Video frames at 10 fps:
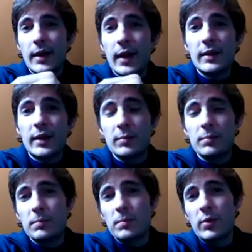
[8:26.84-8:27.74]
At that
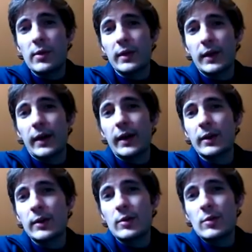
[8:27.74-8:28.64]
point
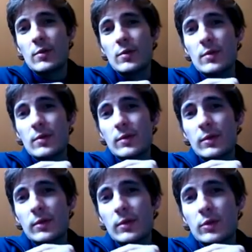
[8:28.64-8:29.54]
I
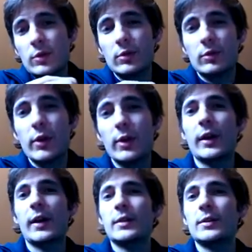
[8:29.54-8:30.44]
should
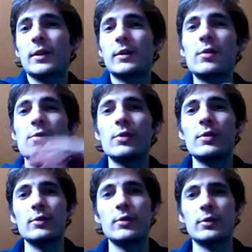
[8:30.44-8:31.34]
realize that
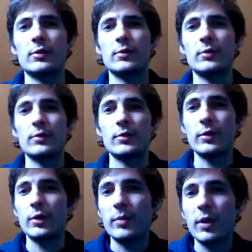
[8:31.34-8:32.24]

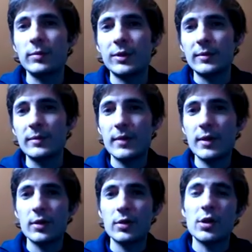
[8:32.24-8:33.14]
no problem,
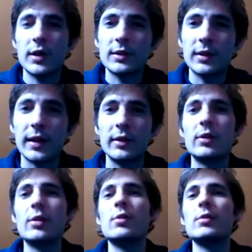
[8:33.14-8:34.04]
just let
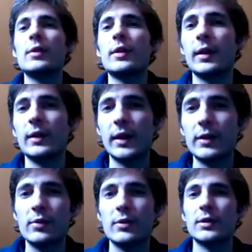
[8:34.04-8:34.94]
go and
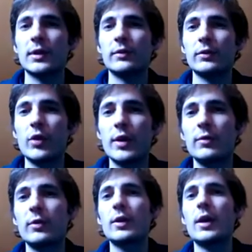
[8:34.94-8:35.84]
let yourself
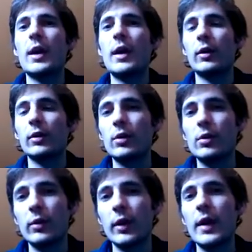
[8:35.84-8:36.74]
drift
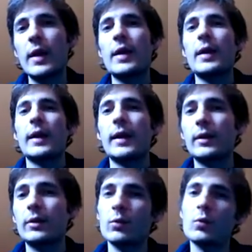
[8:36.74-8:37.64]
along,
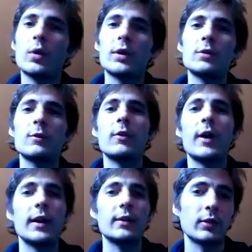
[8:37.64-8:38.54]
and what you
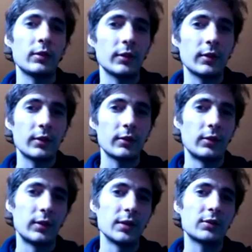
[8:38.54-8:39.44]
find along
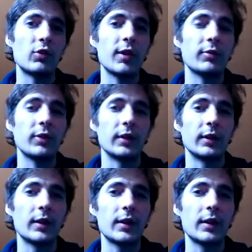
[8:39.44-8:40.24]
this drifting,